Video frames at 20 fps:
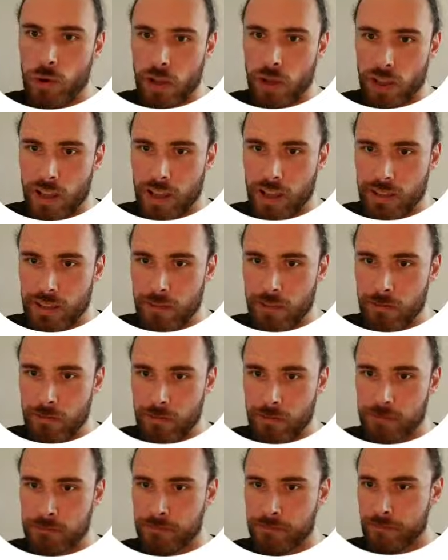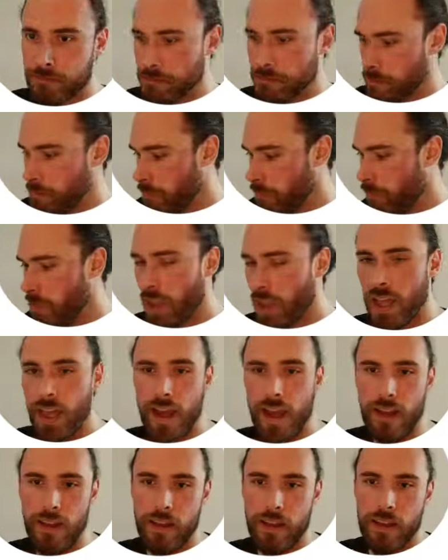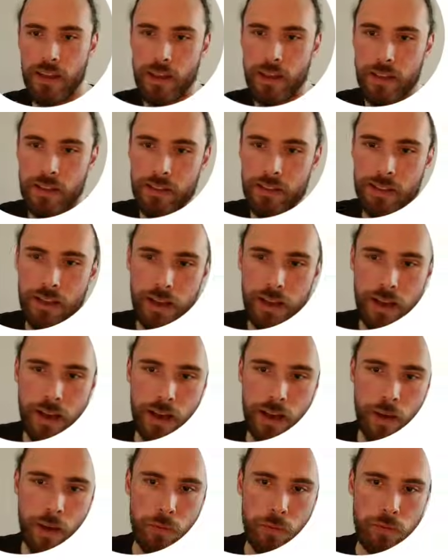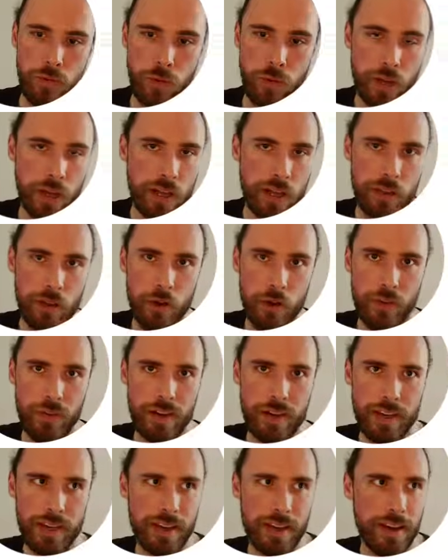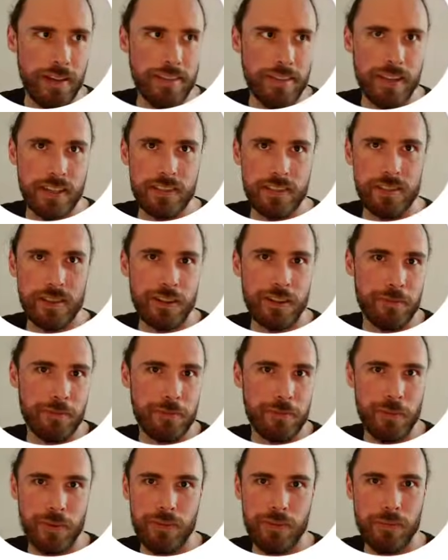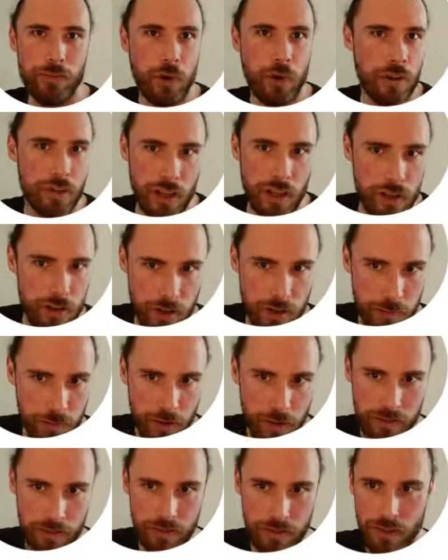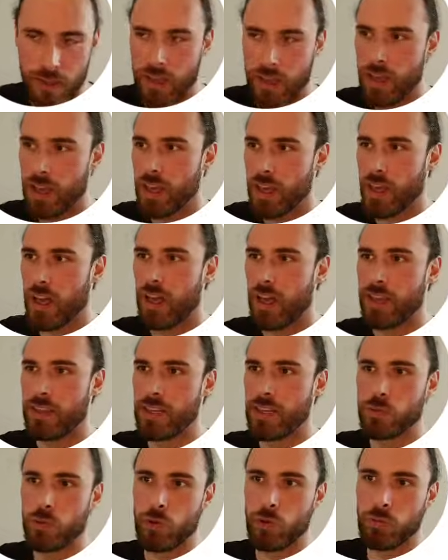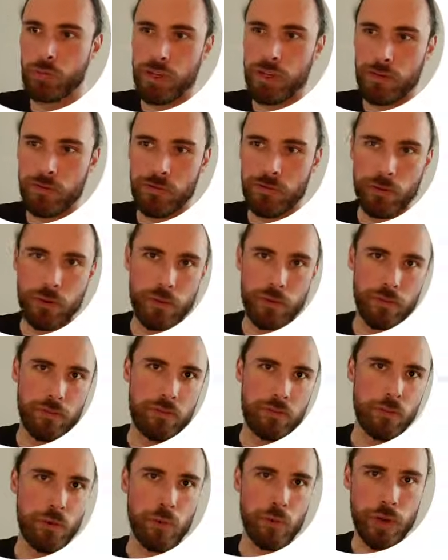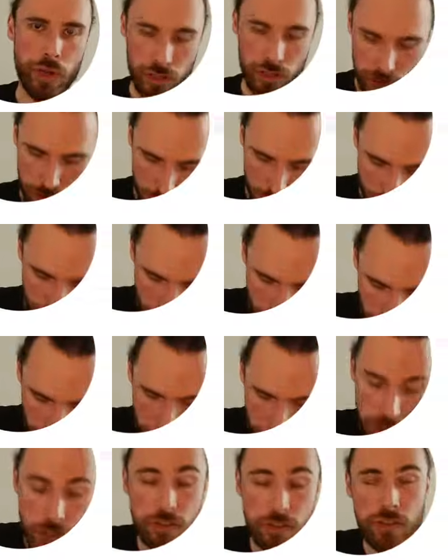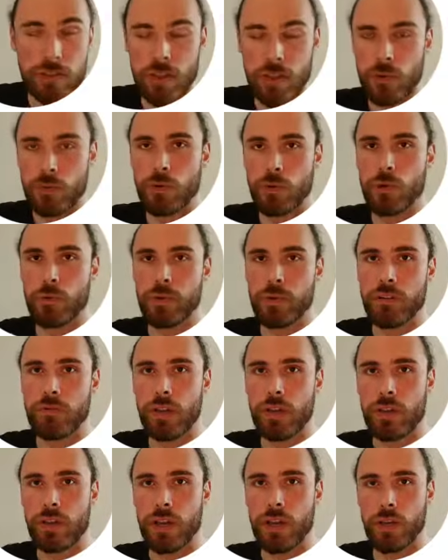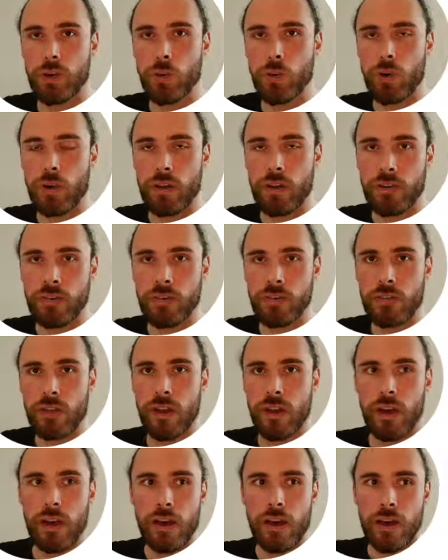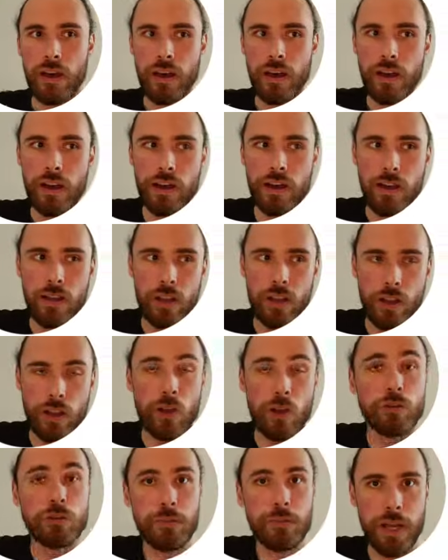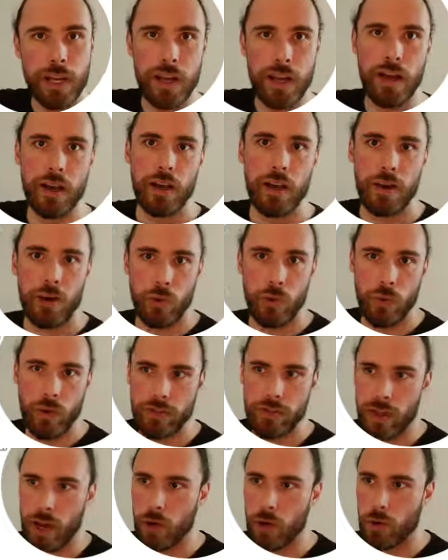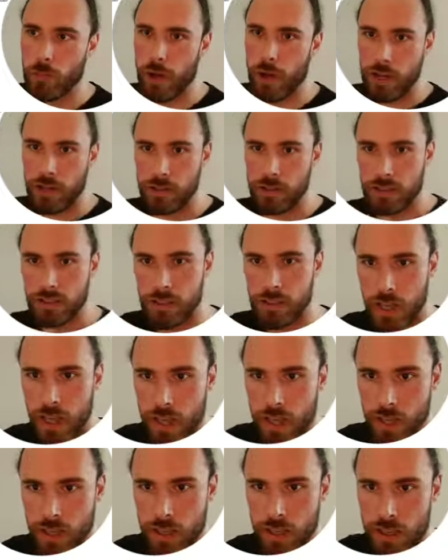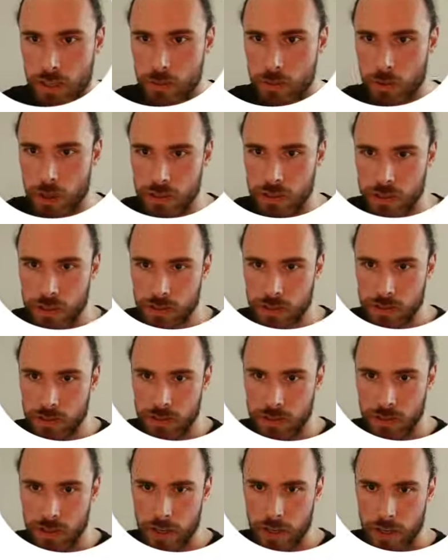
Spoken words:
Collective. And you can already, I think, start with $1 a month. And this will be for a few weeks to a few months that will be running with a closed beta with our backers and sponsors.